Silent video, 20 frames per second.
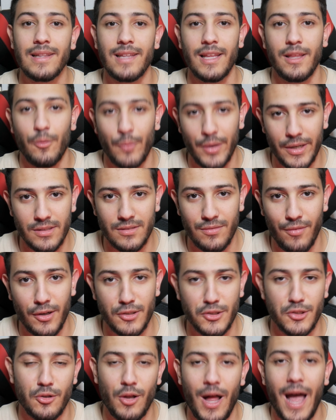that the wing is
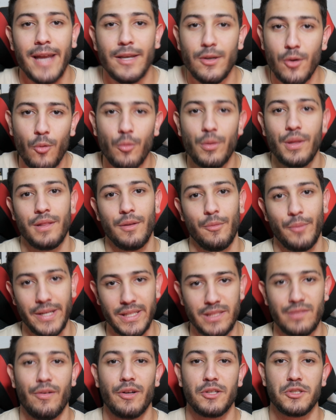functional. I know that the
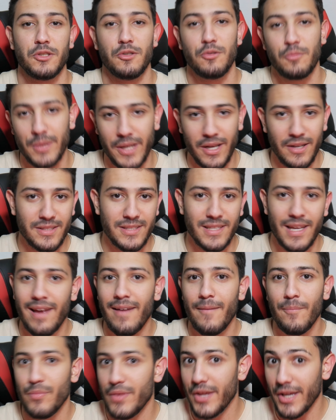wing is functional because
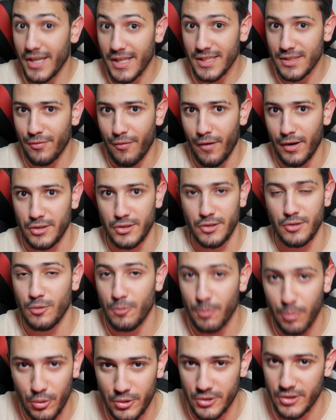it is
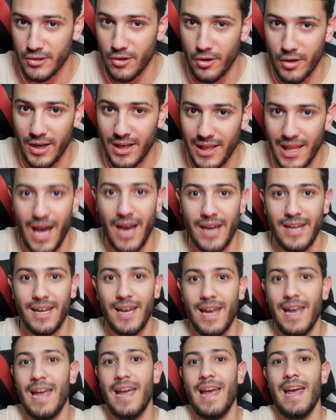functional. Porsche's not gonna lie
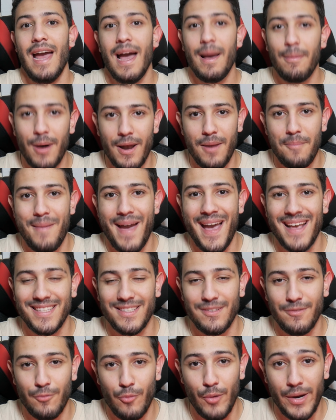about a
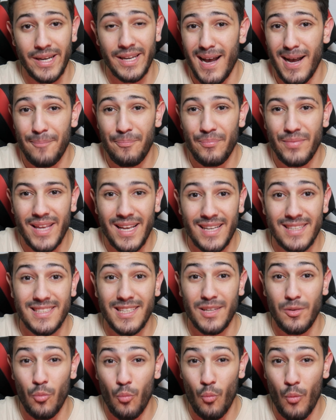massive wing. Is
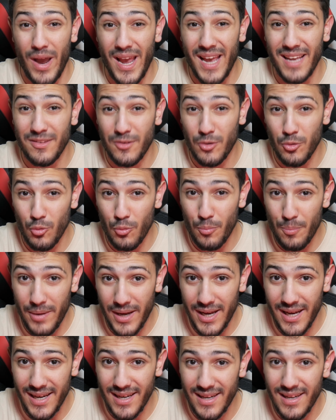it way too
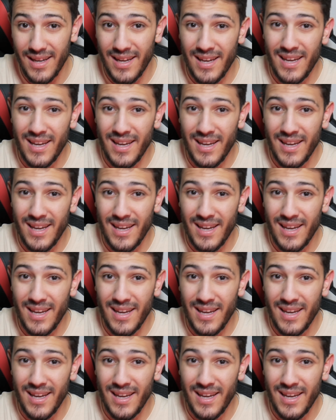big?